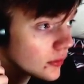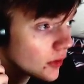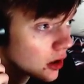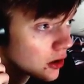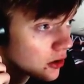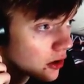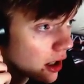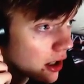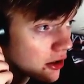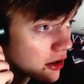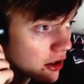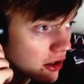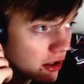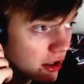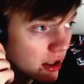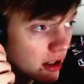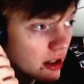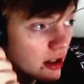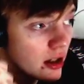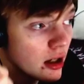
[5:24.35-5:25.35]
So as you
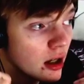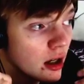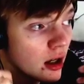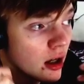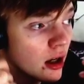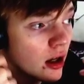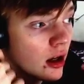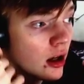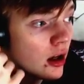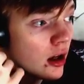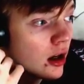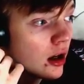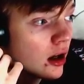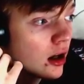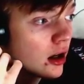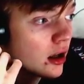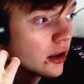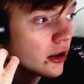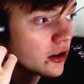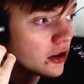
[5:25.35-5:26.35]
see,
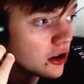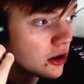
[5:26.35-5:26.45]
there's a